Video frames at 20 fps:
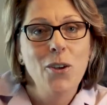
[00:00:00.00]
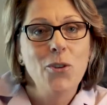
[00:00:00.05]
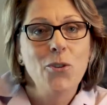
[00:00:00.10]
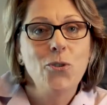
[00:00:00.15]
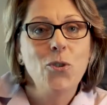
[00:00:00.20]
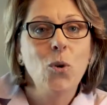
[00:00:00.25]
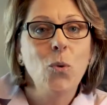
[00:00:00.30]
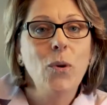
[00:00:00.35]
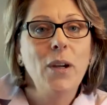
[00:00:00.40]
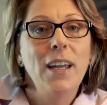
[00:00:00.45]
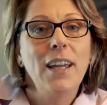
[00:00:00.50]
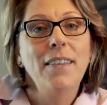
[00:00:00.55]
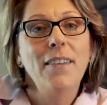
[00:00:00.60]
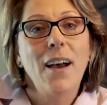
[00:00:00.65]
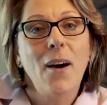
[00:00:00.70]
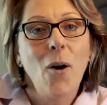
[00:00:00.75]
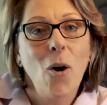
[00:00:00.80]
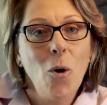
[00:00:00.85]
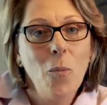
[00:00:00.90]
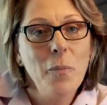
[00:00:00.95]
So in
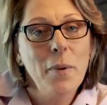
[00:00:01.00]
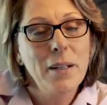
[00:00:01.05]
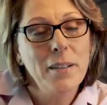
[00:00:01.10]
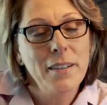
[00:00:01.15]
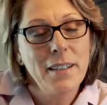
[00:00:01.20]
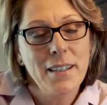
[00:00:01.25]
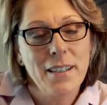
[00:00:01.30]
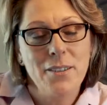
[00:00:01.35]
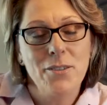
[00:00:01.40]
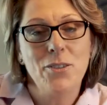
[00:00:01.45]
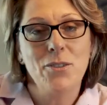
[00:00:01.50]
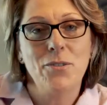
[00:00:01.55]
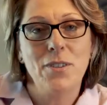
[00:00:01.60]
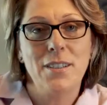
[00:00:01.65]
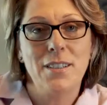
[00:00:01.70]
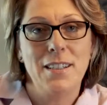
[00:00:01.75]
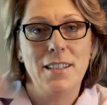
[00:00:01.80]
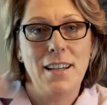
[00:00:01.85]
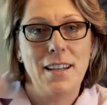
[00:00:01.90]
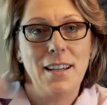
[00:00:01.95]
the home building
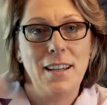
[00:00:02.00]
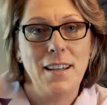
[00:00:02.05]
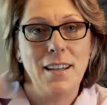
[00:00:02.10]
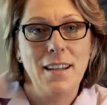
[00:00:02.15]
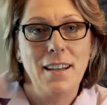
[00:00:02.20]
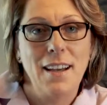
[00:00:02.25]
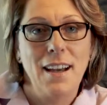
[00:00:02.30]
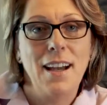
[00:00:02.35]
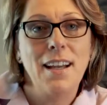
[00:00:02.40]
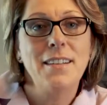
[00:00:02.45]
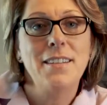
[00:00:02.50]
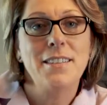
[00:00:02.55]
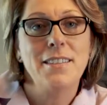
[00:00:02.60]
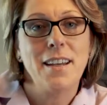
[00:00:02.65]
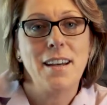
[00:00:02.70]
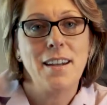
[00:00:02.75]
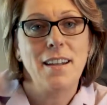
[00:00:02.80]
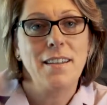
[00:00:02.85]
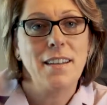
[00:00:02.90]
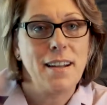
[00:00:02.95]
industry today, I
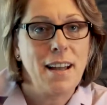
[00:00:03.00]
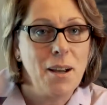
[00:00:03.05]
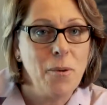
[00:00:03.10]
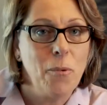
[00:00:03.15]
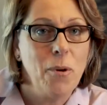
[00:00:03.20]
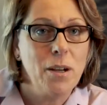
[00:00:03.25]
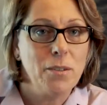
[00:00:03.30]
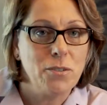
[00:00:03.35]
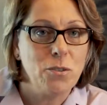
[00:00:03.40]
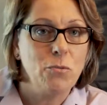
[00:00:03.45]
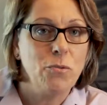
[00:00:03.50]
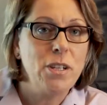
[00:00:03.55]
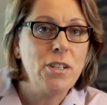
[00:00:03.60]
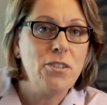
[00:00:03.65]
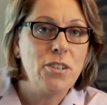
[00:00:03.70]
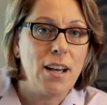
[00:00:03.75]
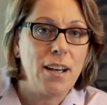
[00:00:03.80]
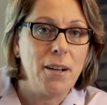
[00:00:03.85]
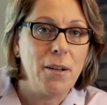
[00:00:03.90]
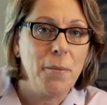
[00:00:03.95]
decided that I want to
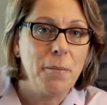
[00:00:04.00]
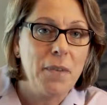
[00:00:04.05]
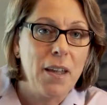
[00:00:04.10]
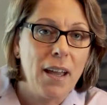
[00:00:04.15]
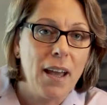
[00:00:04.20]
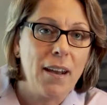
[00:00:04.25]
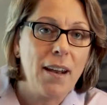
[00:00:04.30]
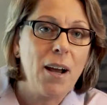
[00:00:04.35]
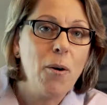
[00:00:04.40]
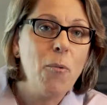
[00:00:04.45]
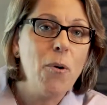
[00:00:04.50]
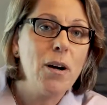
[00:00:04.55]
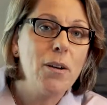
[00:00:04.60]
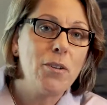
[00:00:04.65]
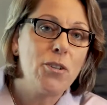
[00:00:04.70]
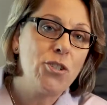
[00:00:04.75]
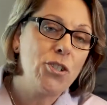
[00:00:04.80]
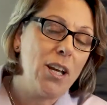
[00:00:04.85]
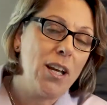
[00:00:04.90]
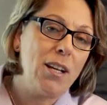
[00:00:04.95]
reach out and I
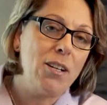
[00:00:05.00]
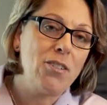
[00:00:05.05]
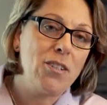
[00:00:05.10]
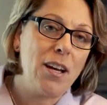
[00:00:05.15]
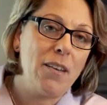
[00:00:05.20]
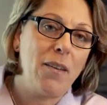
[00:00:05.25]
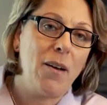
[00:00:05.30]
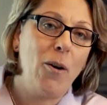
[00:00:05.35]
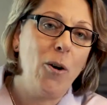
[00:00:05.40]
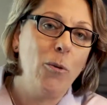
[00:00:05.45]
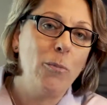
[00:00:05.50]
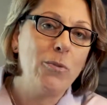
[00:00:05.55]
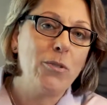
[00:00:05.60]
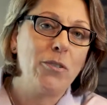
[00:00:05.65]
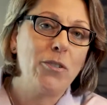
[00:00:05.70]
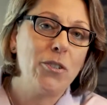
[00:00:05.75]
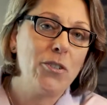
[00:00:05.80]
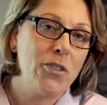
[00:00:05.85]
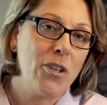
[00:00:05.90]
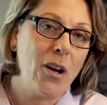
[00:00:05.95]
want to change how the homes
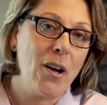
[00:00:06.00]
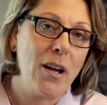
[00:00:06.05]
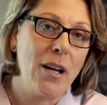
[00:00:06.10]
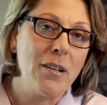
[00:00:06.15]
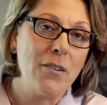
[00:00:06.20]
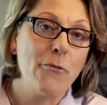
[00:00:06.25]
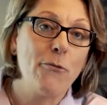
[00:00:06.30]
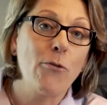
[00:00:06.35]
are designed